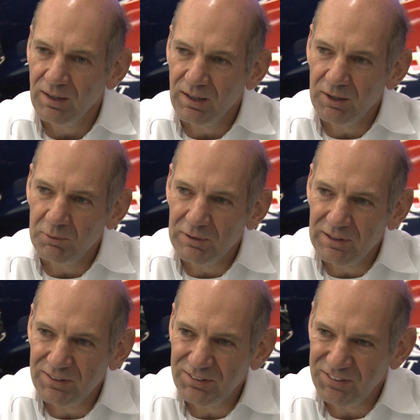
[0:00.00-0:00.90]
Well,
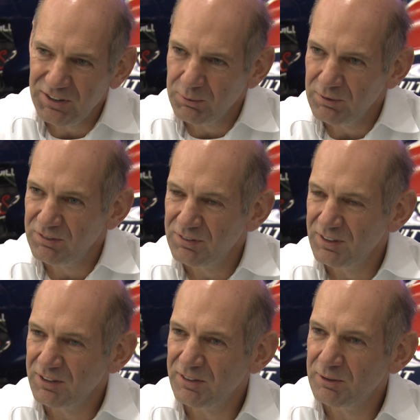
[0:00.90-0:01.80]
last year was
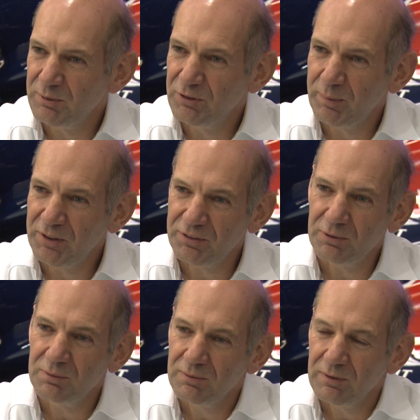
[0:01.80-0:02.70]
incredibly
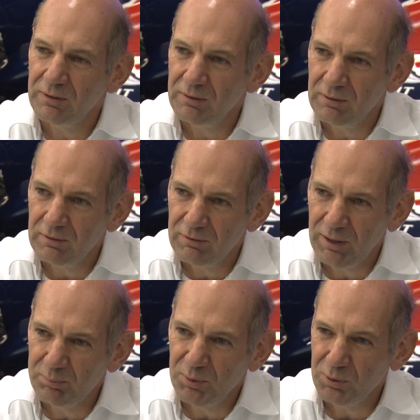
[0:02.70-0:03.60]
special.
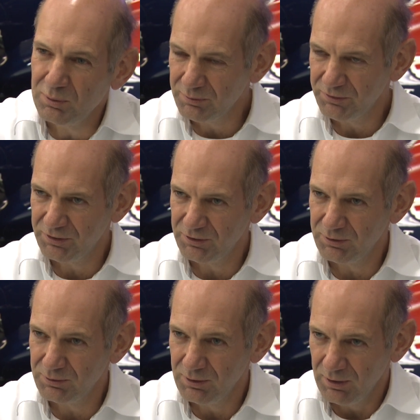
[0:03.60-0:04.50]
Red Bull,
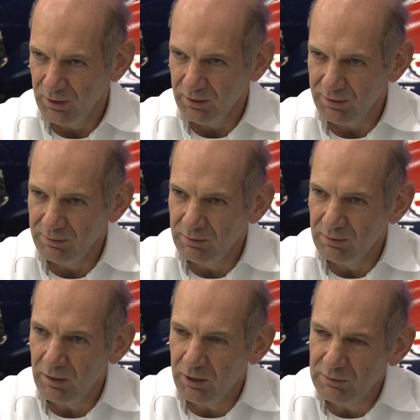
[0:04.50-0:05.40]
to
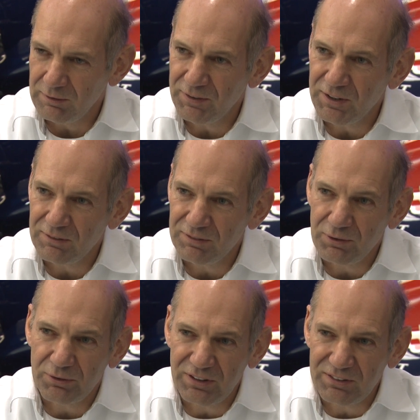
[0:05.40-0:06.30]
only
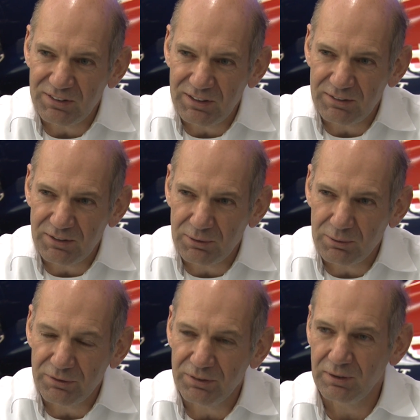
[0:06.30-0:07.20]
5 or 6 years
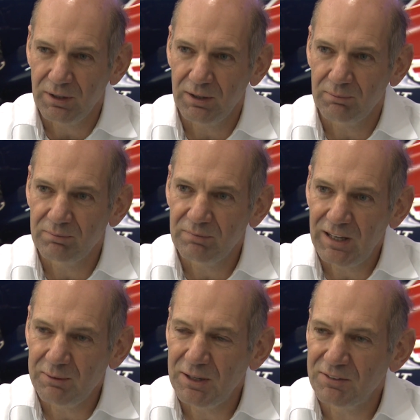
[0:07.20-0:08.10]
old,
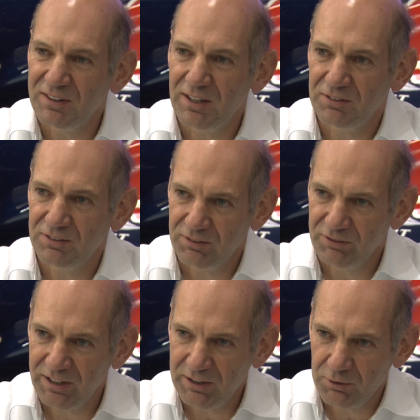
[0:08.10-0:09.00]
came out of the ashes of
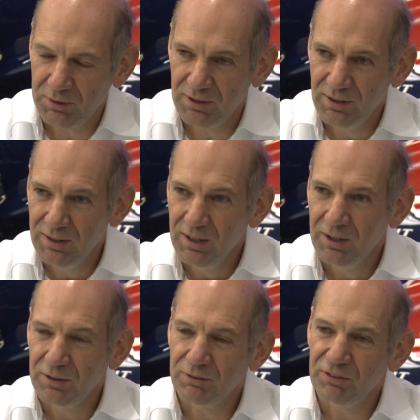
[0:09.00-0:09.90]
Jaguar.
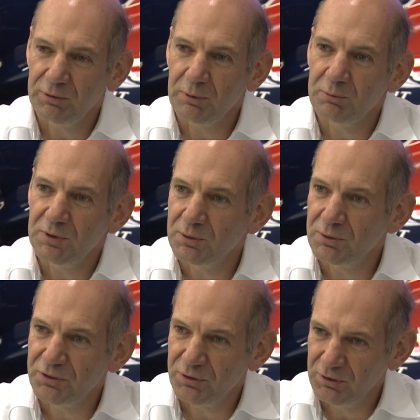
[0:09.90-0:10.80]
And obviously when we all
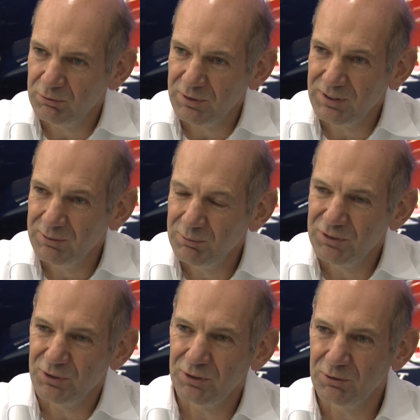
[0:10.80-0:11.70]
joined, we
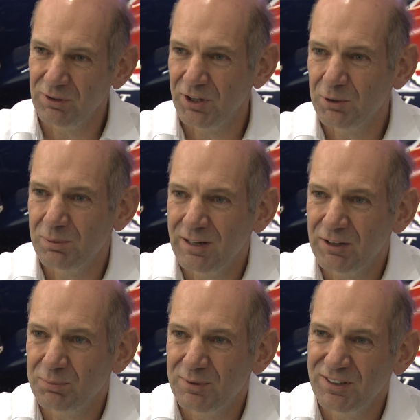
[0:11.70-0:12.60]
joined with the hope and
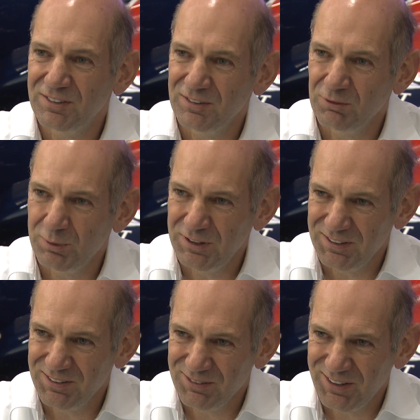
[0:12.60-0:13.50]
aspiration of
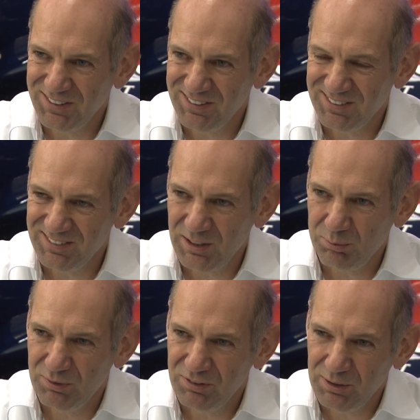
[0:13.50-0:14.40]
winning races and
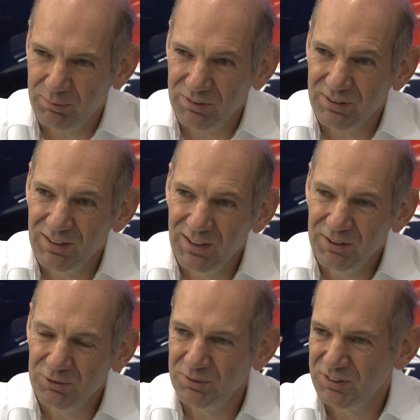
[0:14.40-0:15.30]
championships.
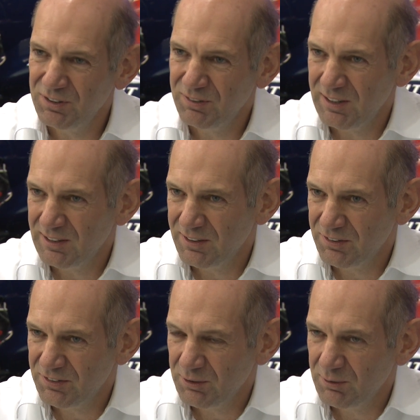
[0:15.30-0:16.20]
To achieve that
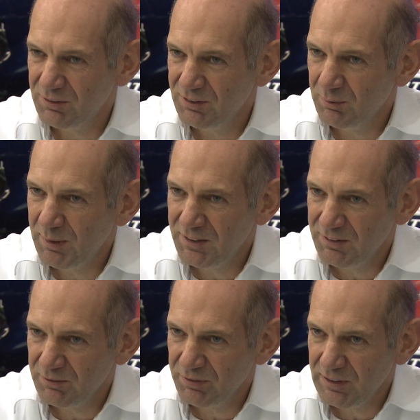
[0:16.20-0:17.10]
last year was an
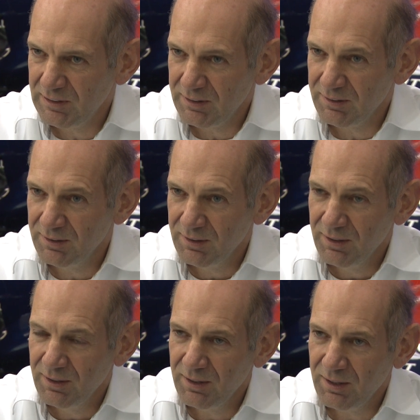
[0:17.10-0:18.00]
amazing feeling.
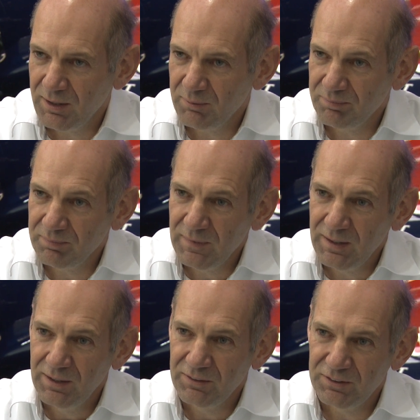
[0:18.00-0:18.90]

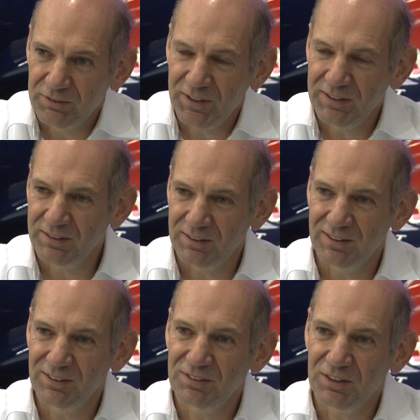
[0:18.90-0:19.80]
To defend it
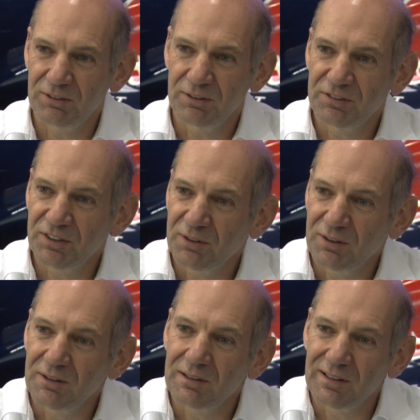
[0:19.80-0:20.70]
this year and show
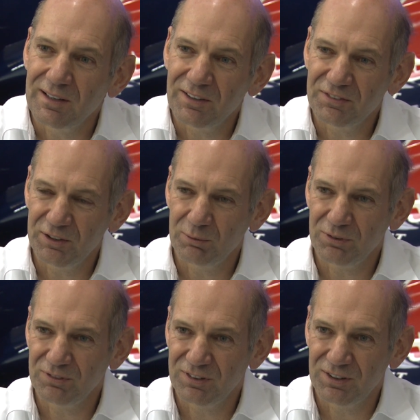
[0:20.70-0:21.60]
that last year
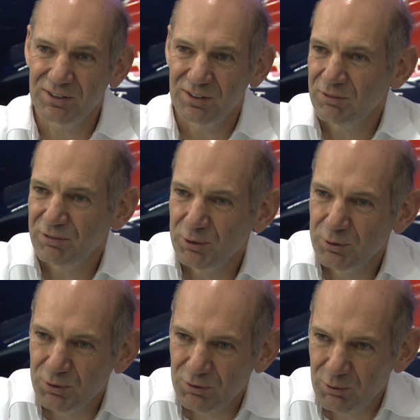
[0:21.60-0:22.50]
wasn't a
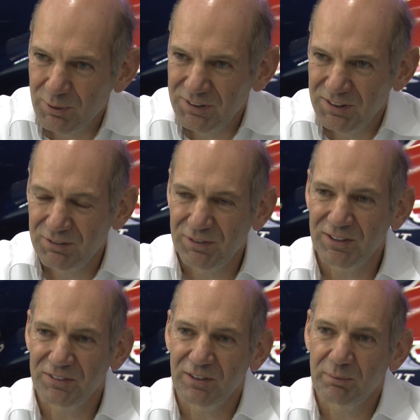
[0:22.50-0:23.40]
fluke or a one-year
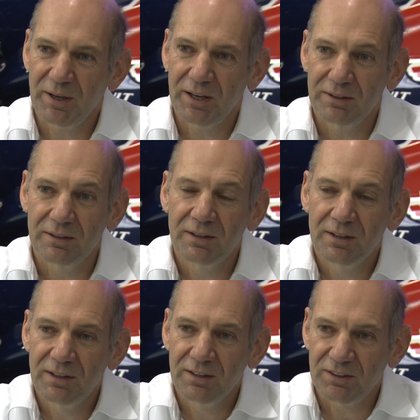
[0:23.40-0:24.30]
flash in the pan
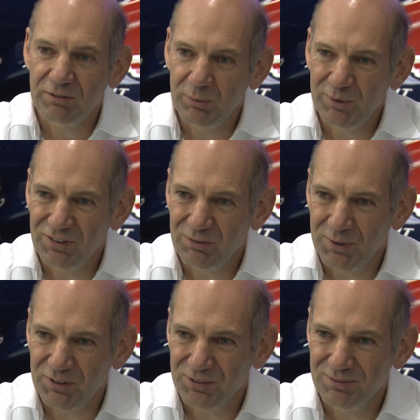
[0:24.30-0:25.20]
is every bit as
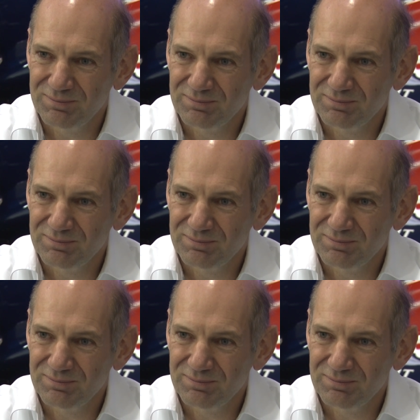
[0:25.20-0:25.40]
special.